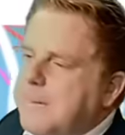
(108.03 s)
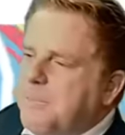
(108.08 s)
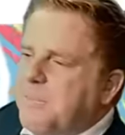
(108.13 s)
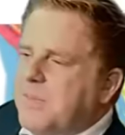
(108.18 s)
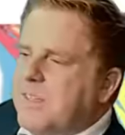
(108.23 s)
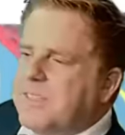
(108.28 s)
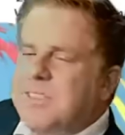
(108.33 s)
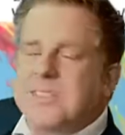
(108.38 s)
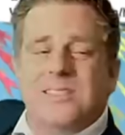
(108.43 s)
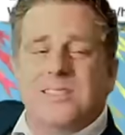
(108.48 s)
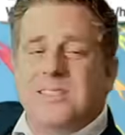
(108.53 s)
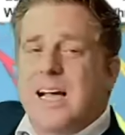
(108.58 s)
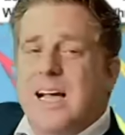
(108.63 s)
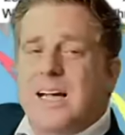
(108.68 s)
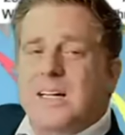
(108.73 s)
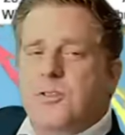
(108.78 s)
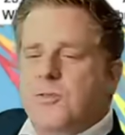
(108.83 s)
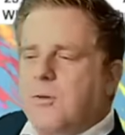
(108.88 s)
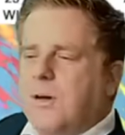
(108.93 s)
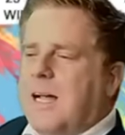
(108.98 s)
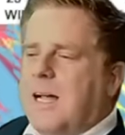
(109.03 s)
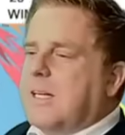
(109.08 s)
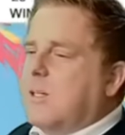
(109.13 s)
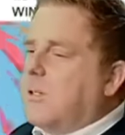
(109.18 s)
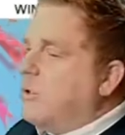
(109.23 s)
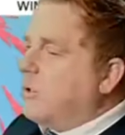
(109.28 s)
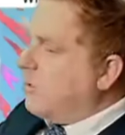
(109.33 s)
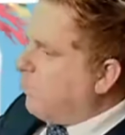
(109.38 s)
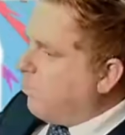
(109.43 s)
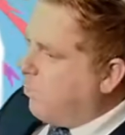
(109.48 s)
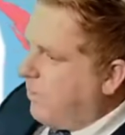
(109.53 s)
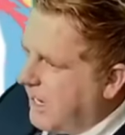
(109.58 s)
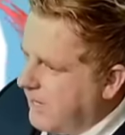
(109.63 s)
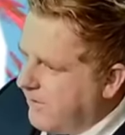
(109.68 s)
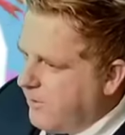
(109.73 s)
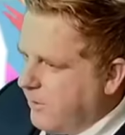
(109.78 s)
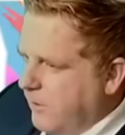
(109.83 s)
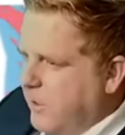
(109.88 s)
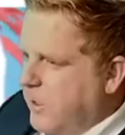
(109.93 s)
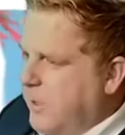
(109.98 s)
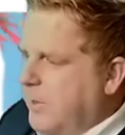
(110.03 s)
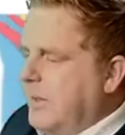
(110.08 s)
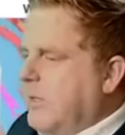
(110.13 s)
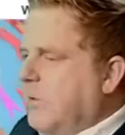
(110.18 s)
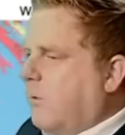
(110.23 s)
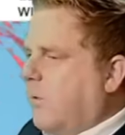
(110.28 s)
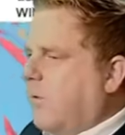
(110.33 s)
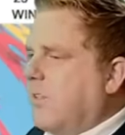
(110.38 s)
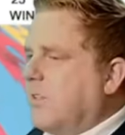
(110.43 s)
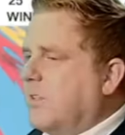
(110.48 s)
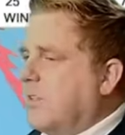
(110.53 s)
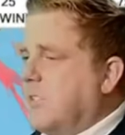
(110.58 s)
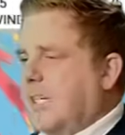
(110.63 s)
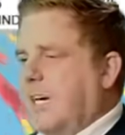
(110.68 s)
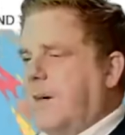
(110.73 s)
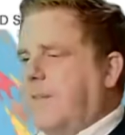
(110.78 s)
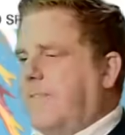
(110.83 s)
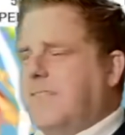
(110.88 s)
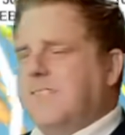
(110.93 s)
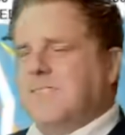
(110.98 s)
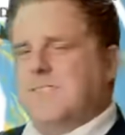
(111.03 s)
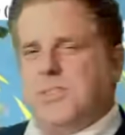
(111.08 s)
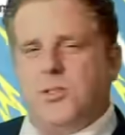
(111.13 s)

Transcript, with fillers: this exact track could waver a little bit north and south as